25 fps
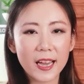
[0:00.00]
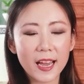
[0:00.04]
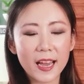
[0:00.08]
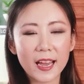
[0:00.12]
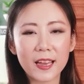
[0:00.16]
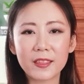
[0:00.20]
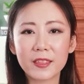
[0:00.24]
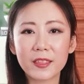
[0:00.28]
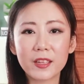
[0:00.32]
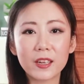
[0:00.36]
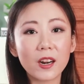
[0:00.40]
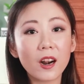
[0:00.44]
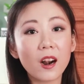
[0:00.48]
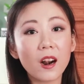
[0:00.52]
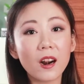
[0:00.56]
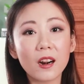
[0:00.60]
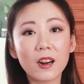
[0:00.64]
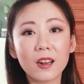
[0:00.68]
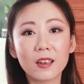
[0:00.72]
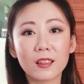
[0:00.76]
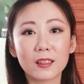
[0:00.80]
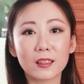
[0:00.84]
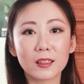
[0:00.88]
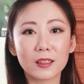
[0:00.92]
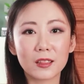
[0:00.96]
And there
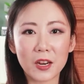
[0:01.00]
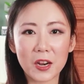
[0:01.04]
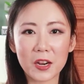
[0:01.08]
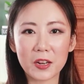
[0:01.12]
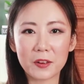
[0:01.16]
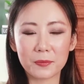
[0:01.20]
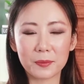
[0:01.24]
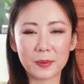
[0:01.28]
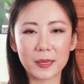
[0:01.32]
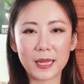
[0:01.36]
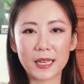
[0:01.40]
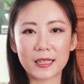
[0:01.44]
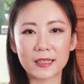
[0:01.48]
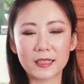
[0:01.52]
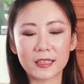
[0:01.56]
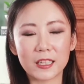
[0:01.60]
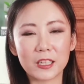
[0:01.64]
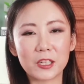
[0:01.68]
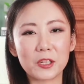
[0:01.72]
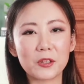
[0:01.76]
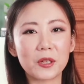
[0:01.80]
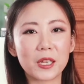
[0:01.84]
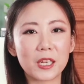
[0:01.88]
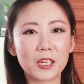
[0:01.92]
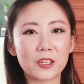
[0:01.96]
are a lot of plants
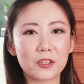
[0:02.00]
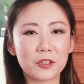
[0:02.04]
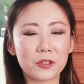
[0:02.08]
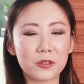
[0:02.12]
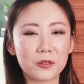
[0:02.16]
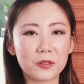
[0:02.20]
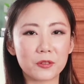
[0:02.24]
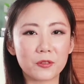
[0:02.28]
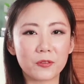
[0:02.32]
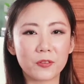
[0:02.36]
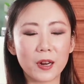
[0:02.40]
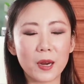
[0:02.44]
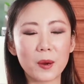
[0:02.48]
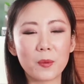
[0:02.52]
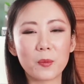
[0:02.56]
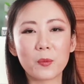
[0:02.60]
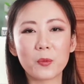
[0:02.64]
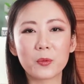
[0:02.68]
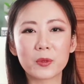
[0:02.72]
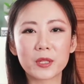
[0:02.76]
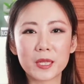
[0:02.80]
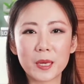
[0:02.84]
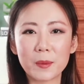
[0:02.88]
that you can choose from.